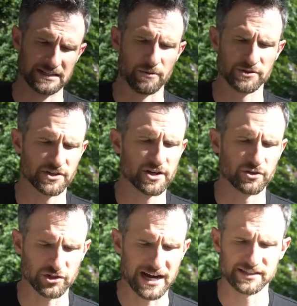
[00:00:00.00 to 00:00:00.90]
I want you to go
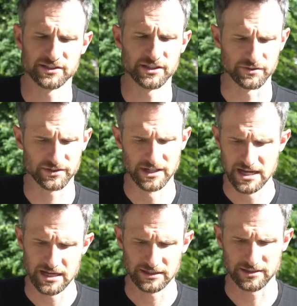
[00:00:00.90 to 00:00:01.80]
try a Zeus.
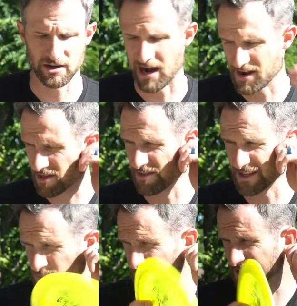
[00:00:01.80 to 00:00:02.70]
So I know
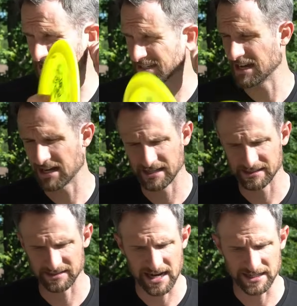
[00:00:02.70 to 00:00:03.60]
this was in
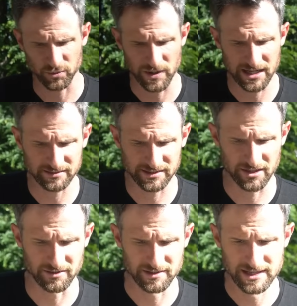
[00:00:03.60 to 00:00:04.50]
his line as well,
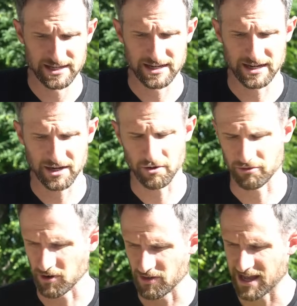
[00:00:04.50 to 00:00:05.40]
so I'm going to go
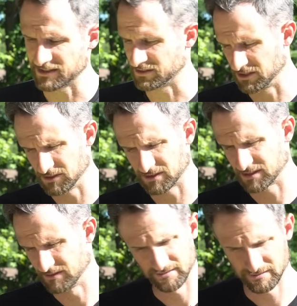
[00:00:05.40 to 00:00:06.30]
throw that.
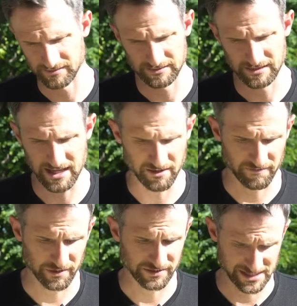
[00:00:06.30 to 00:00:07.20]
Zeus thing
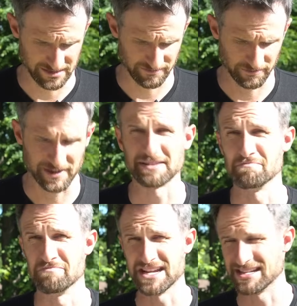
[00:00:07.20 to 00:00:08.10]
feels like a
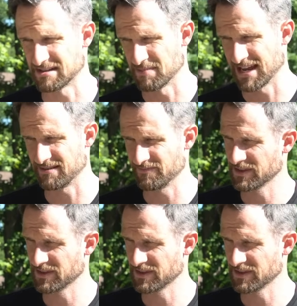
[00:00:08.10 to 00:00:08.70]
freaking beast, man.